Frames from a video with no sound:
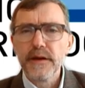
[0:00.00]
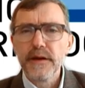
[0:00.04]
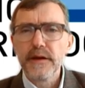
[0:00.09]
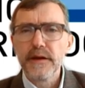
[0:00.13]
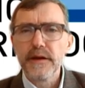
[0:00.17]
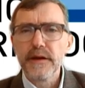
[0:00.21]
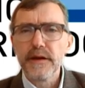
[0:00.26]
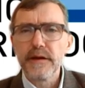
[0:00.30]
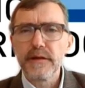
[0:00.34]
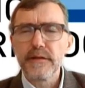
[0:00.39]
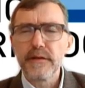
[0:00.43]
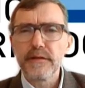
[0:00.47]

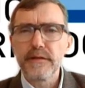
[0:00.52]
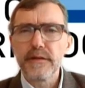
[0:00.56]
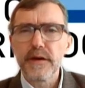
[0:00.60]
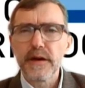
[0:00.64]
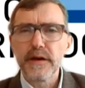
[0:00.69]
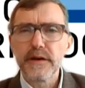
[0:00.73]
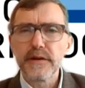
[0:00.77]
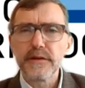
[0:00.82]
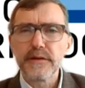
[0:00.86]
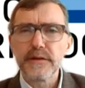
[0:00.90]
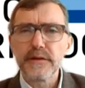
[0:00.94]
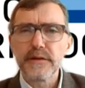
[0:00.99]
The
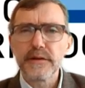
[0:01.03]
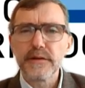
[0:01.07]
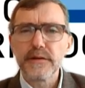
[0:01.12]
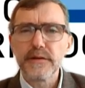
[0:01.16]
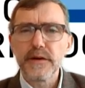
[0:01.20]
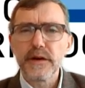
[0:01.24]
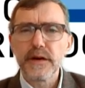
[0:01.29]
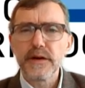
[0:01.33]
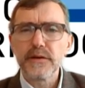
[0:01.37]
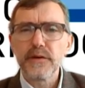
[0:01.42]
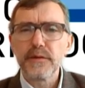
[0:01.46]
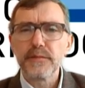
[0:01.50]

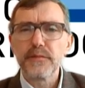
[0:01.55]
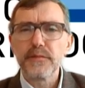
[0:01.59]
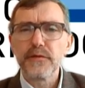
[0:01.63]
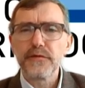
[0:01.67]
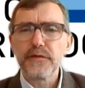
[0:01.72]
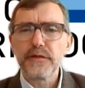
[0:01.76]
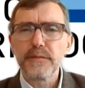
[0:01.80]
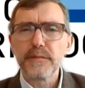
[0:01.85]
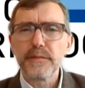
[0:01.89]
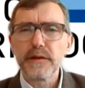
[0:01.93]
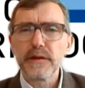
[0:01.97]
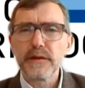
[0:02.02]
higher
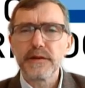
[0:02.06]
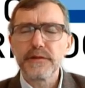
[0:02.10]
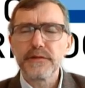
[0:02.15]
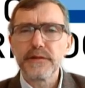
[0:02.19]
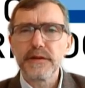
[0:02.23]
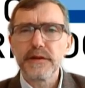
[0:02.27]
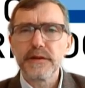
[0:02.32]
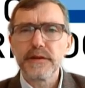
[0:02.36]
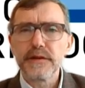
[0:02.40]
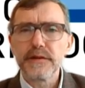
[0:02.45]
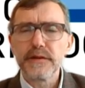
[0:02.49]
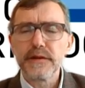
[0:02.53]

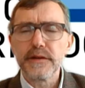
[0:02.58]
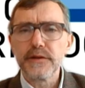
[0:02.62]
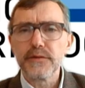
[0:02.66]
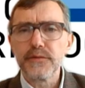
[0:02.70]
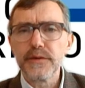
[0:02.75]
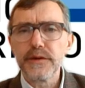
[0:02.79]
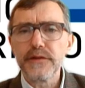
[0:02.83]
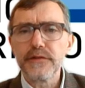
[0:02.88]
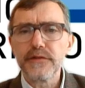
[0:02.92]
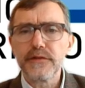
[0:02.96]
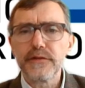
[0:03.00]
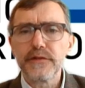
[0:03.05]
profitability in
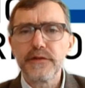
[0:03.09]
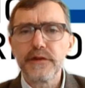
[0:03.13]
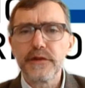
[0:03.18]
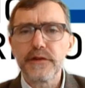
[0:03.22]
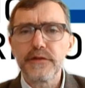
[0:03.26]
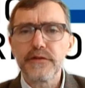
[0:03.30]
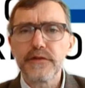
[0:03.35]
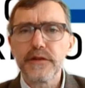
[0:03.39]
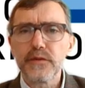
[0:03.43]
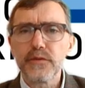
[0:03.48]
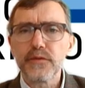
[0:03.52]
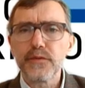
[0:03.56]
recent
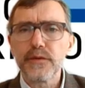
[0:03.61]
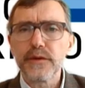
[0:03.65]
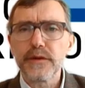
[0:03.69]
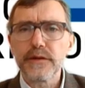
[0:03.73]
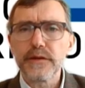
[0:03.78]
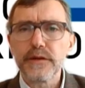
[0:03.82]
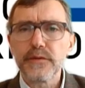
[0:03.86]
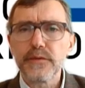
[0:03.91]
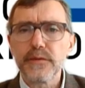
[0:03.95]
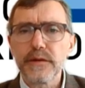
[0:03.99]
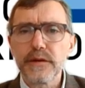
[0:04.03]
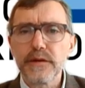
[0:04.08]
years now,
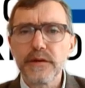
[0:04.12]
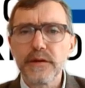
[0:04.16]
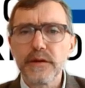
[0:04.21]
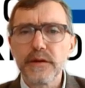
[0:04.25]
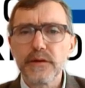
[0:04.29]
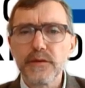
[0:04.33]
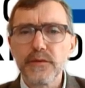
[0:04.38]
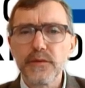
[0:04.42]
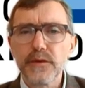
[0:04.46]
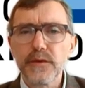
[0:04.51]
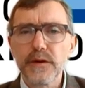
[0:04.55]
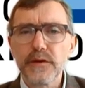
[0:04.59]
2020
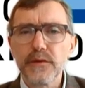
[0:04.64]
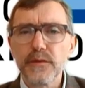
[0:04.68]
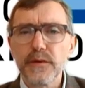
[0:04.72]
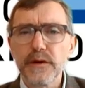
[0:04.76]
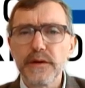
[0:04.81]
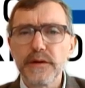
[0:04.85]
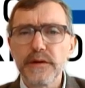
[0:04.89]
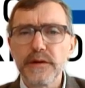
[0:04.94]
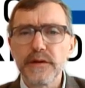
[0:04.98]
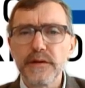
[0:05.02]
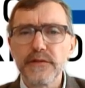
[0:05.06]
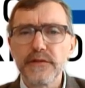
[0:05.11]
and
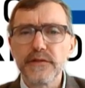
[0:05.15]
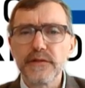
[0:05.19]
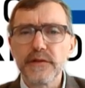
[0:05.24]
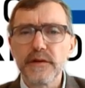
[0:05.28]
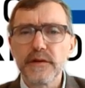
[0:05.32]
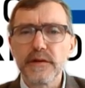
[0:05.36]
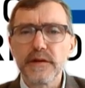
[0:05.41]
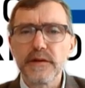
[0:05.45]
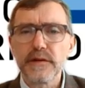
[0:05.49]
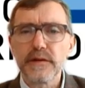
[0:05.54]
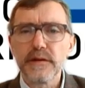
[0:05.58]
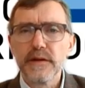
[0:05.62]
2021, is
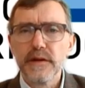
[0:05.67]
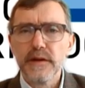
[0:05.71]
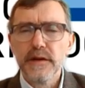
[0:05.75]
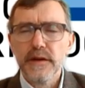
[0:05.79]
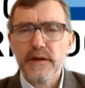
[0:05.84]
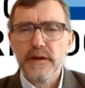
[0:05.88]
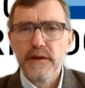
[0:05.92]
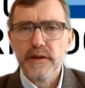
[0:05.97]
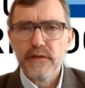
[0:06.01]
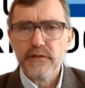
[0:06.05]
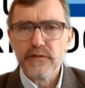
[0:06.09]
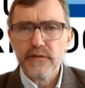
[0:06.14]

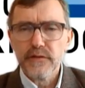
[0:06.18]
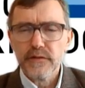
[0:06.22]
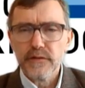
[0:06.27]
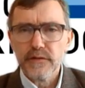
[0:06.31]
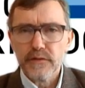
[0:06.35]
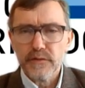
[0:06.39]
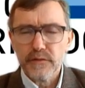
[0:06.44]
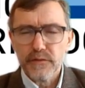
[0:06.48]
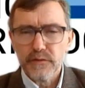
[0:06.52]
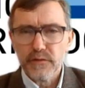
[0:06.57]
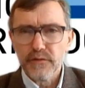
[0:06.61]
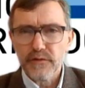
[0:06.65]

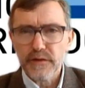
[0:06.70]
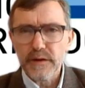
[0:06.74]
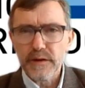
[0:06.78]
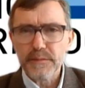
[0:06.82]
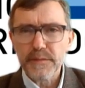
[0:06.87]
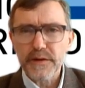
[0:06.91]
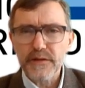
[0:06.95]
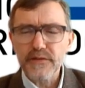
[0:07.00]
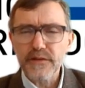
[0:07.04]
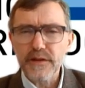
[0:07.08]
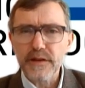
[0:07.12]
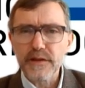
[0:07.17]
to some
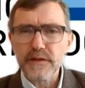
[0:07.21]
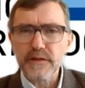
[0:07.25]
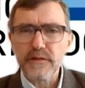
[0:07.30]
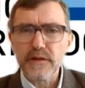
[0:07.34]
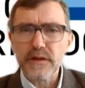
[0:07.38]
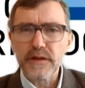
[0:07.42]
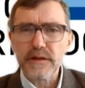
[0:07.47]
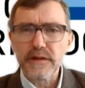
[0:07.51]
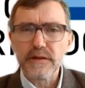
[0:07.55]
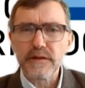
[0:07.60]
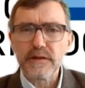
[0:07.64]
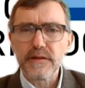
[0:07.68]
extent
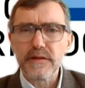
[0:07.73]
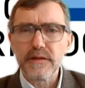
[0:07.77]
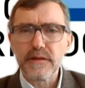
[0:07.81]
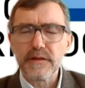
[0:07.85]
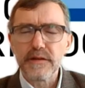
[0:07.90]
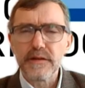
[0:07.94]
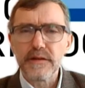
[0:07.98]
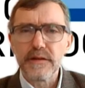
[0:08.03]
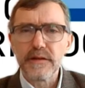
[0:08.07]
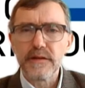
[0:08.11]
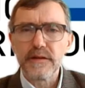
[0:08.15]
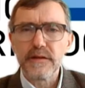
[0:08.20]

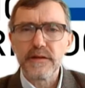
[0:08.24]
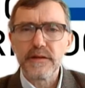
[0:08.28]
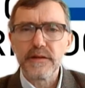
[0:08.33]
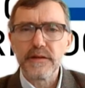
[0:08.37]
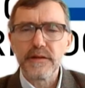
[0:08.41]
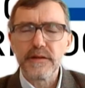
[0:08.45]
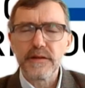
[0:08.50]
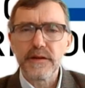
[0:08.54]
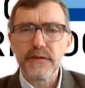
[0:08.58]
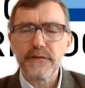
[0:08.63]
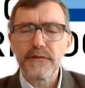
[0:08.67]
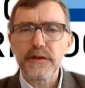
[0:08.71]

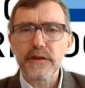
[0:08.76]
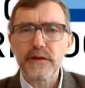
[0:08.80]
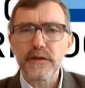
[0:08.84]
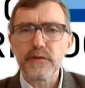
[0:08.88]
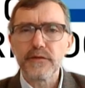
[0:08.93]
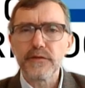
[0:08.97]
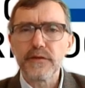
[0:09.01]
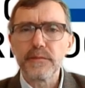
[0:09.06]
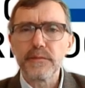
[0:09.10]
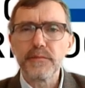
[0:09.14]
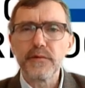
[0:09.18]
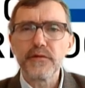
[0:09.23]
an effect
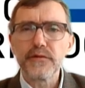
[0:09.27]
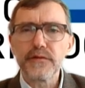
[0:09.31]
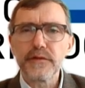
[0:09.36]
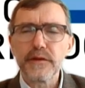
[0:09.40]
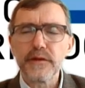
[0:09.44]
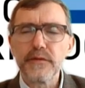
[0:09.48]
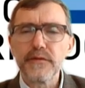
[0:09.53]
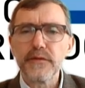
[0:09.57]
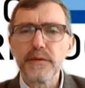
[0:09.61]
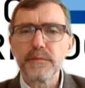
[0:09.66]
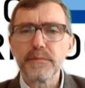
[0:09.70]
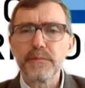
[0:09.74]
of the
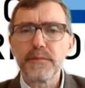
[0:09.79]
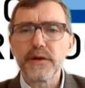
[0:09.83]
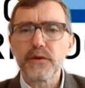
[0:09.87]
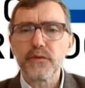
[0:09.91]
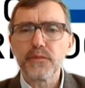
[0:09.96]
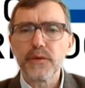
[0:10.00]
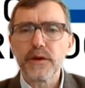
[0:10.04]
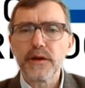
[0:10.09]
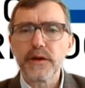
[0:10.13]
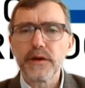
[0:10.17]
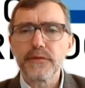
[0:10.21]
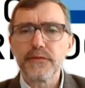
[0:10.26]
positive
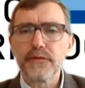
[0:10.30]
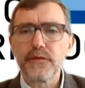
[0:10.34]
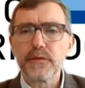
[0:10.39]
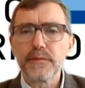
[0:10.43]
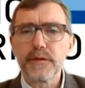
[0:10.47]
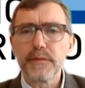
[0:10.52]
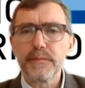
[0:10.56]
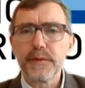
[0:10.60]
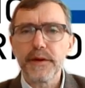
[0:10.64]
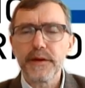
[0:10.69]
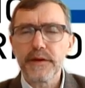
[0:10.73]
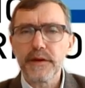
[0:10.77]
impact we have from
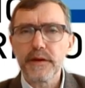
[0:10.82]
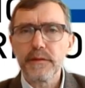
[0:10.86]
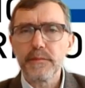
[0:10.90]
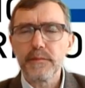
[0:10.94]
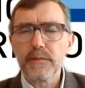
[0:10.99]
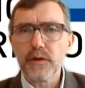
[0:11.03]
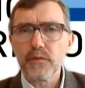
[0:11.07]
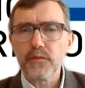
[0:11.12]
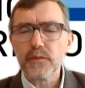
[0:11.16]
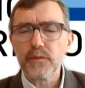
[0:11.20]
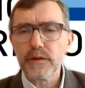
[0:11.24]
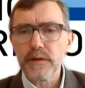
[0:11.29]
the
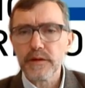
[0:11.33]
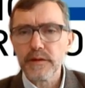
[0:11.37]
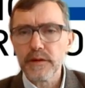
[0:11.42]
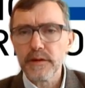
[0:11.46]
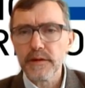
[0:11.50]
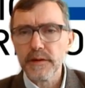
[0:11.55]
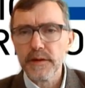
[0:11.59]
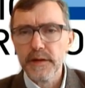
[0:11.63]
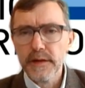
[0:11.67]
pandemic with